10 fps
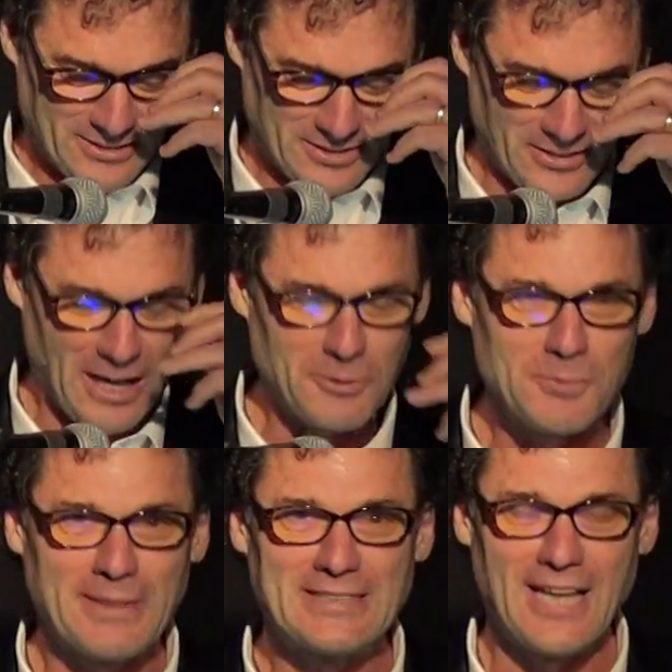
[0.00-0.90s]
So that was
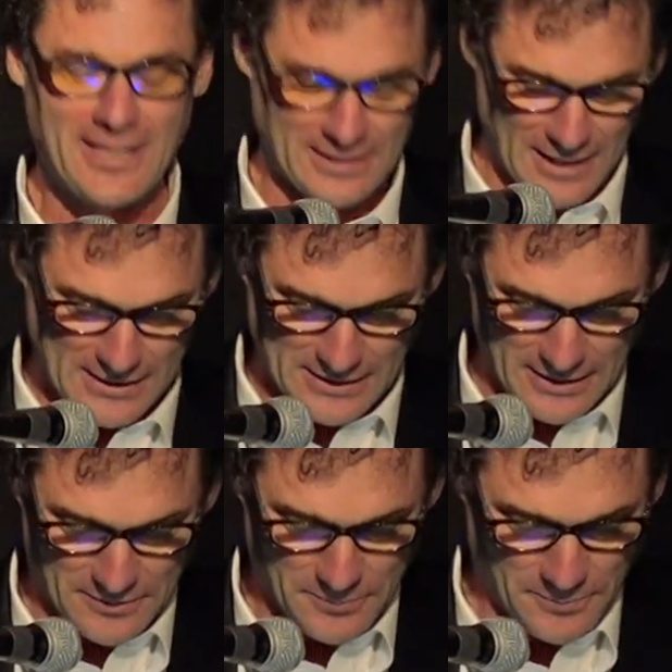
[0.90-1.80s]
my second
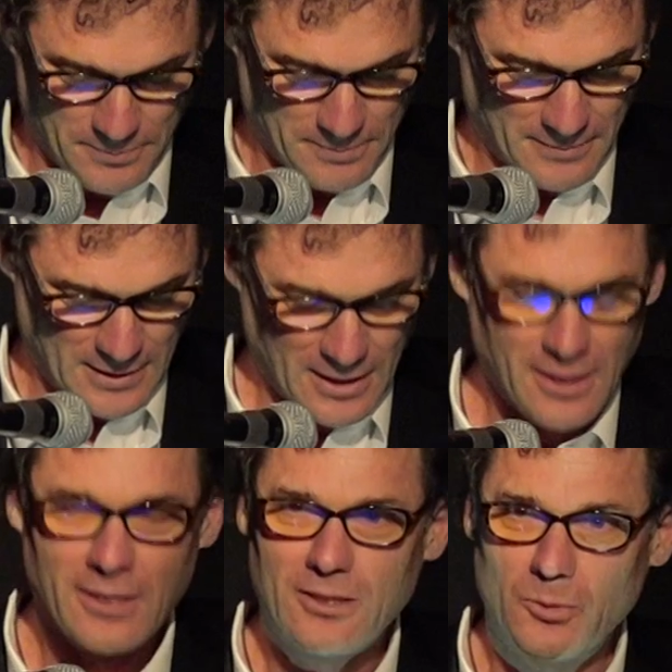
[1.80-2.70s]
lesson.
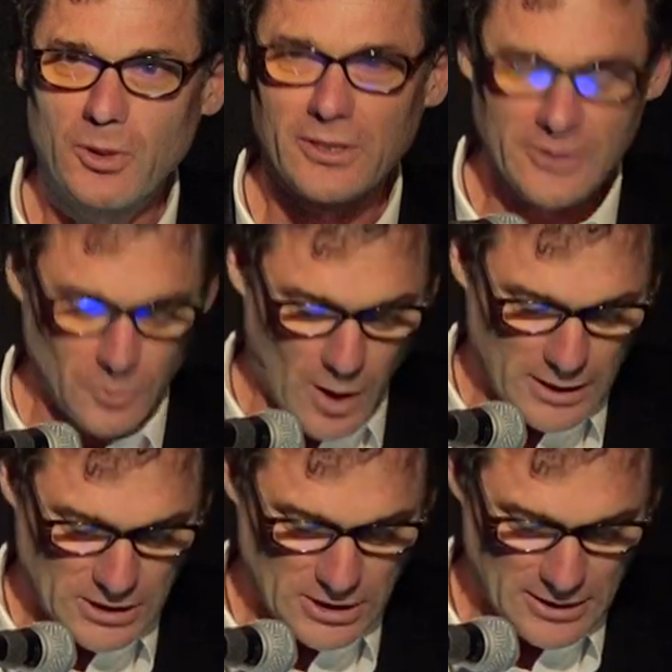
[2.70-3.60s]
The world is
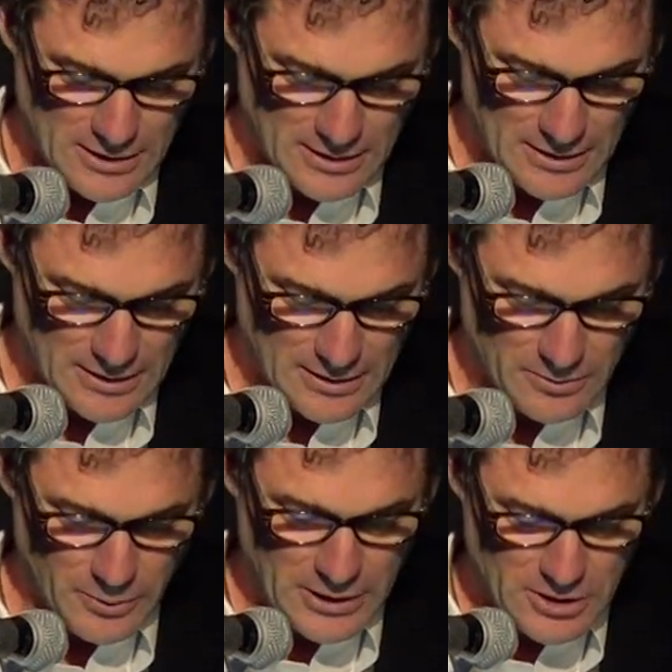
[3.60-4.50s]
watching.
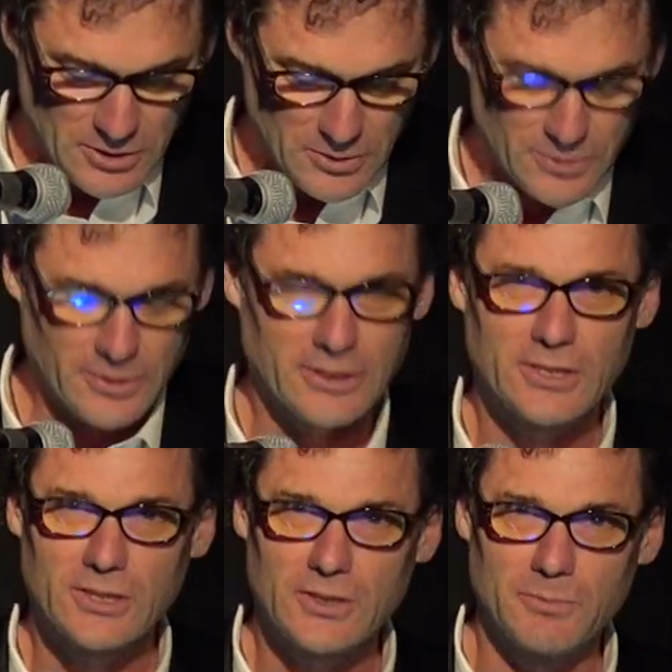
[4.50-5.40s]
We Jews are
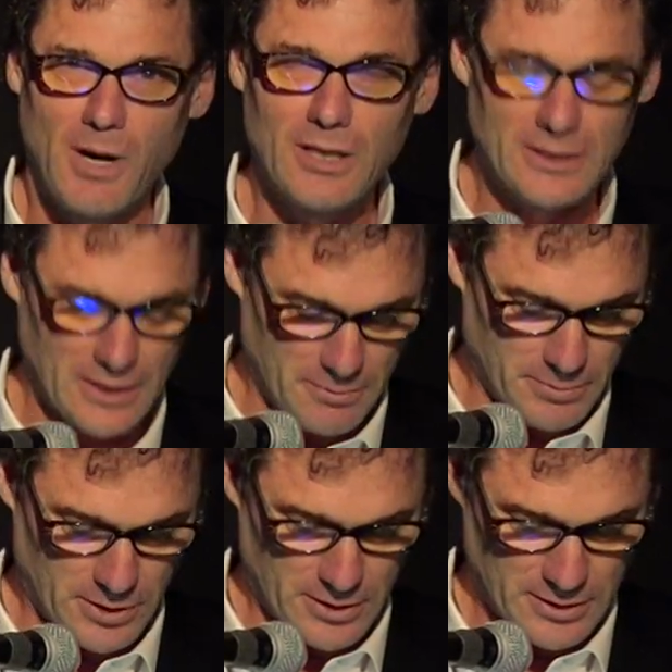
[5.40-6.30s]
small in
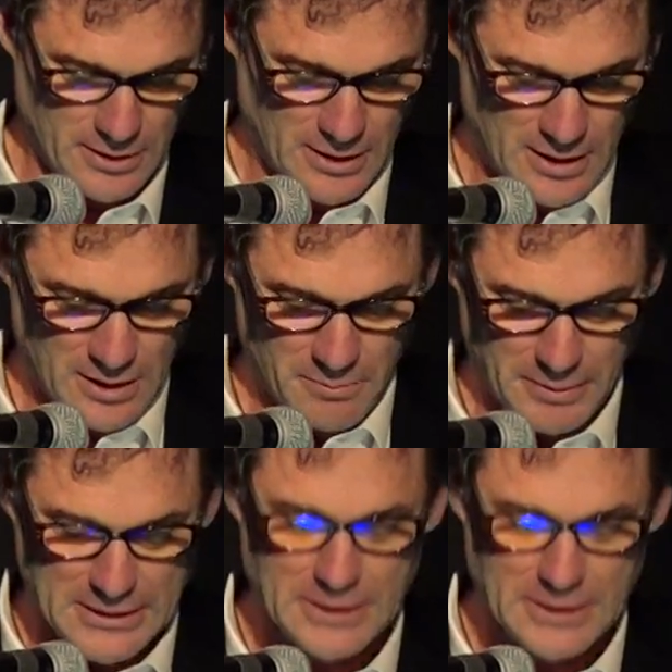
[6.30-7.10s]
number, but